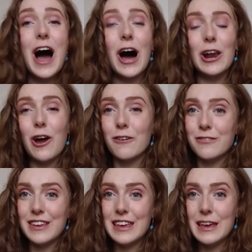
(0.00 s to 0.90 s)
A lot
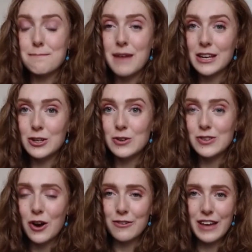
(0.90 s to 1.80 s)
of the
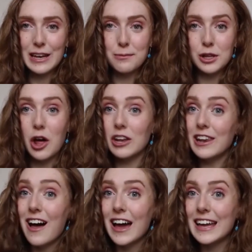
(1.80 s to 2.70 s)
menus are available
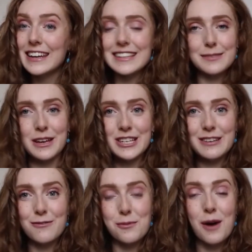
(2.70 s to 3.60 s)
online,
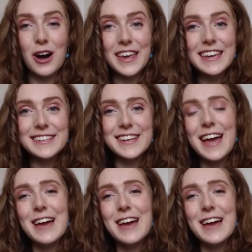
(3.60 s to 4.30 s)
especially for Park Eat,